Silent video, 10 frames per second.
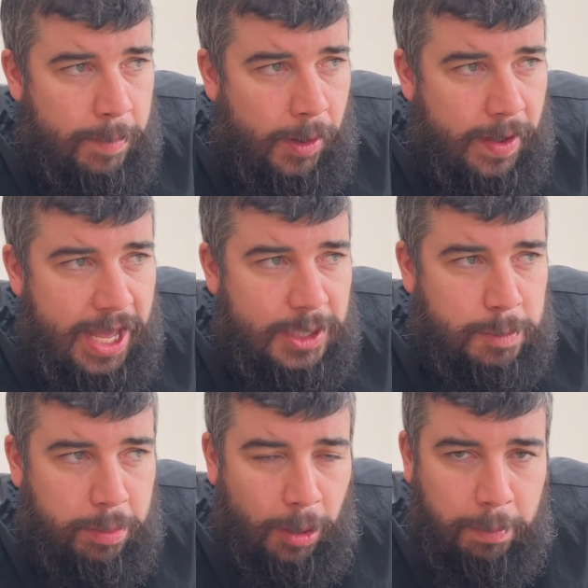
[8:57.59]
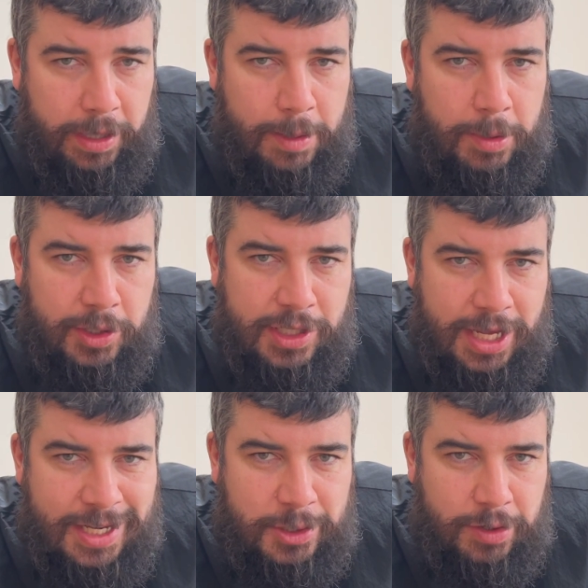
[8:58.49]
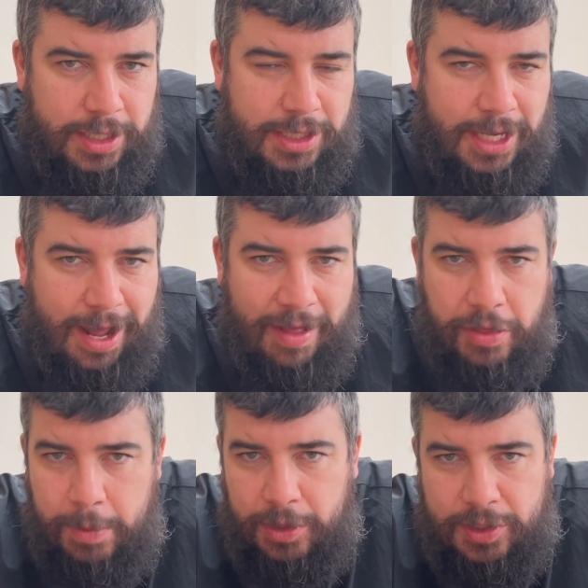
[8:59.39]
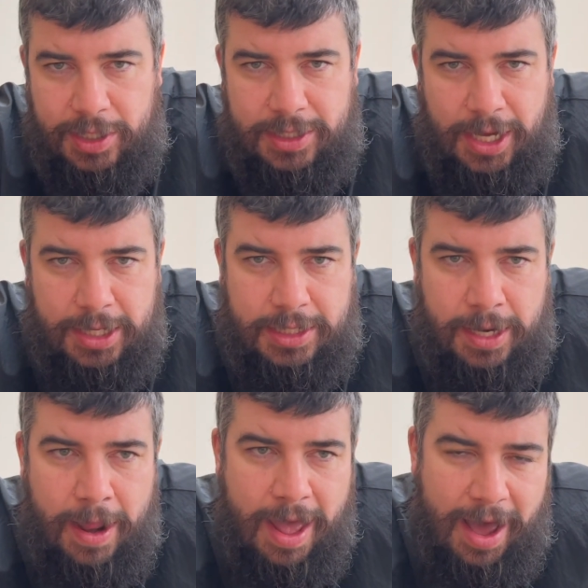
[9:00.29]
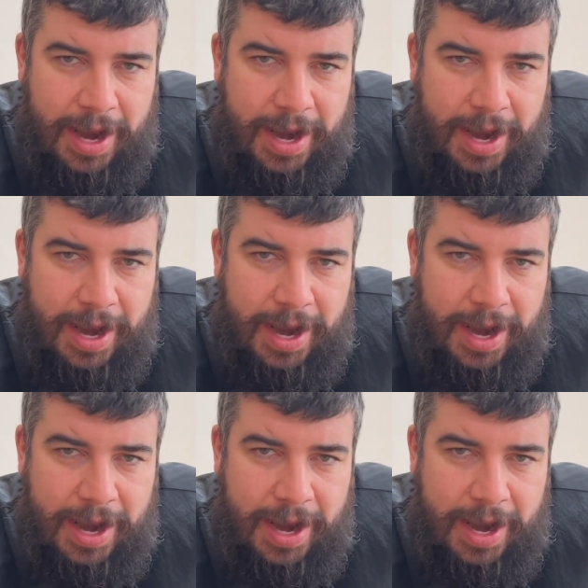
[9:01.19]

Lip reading: But it's probably the most interesting and the most exciting.